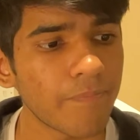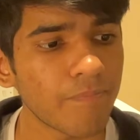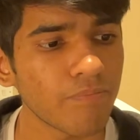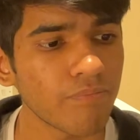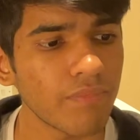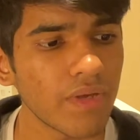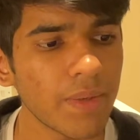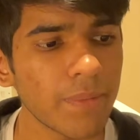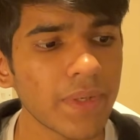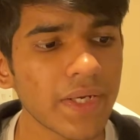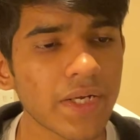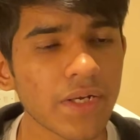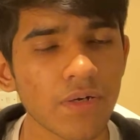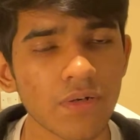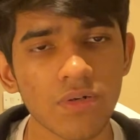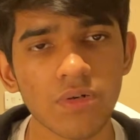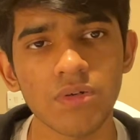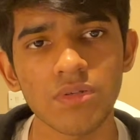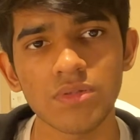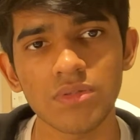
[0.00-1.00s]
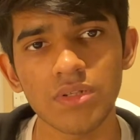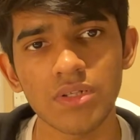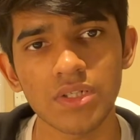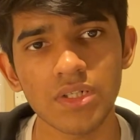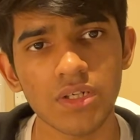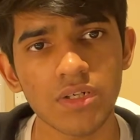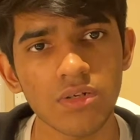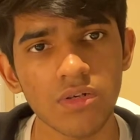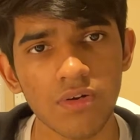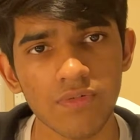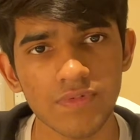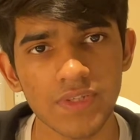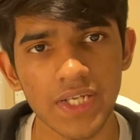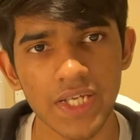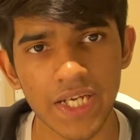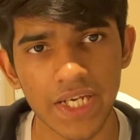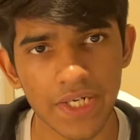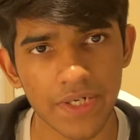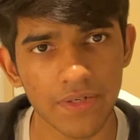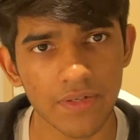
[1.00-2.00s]
Maybe turn off the
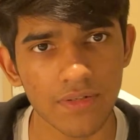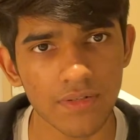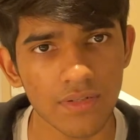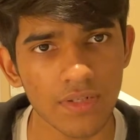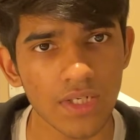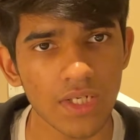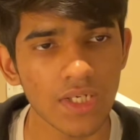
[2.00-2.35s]
heater,